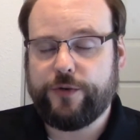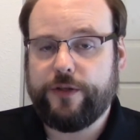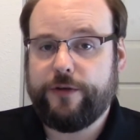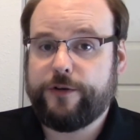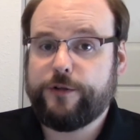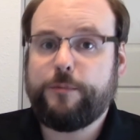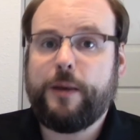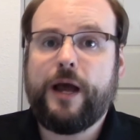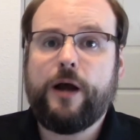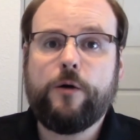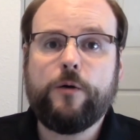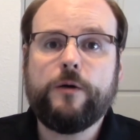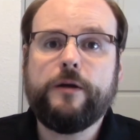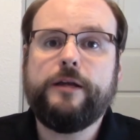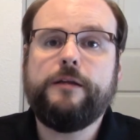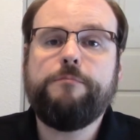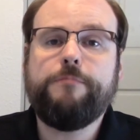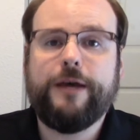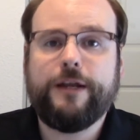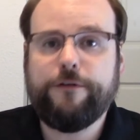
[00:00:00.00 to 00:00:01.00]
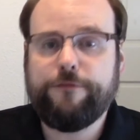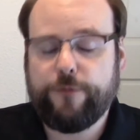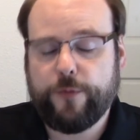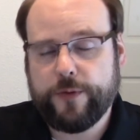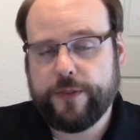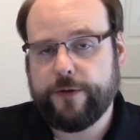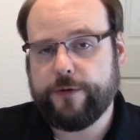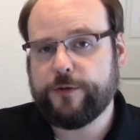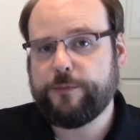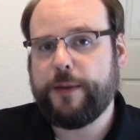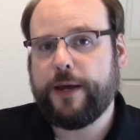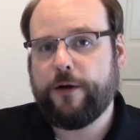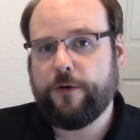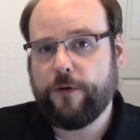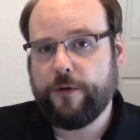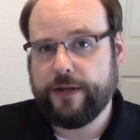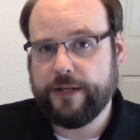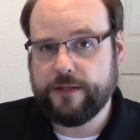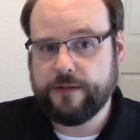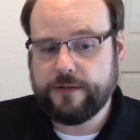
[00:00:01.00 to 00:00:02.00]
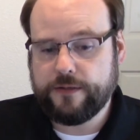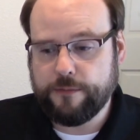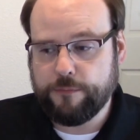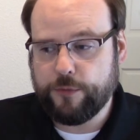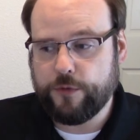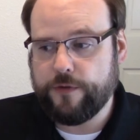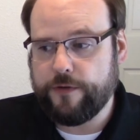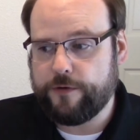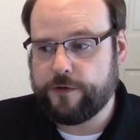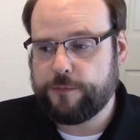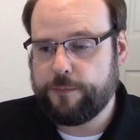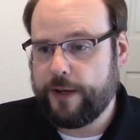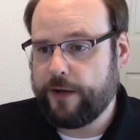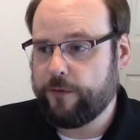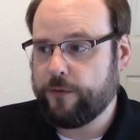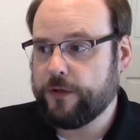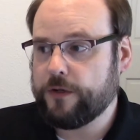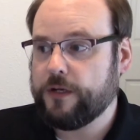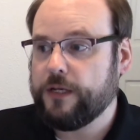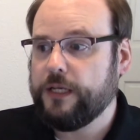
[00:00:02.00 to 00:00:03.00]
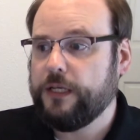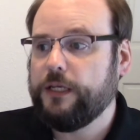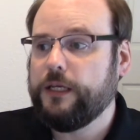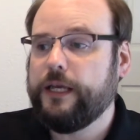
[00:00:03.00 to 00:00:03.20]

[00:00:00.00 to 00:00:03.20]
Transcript: there's power in metaphor, there's power in symbol, there's power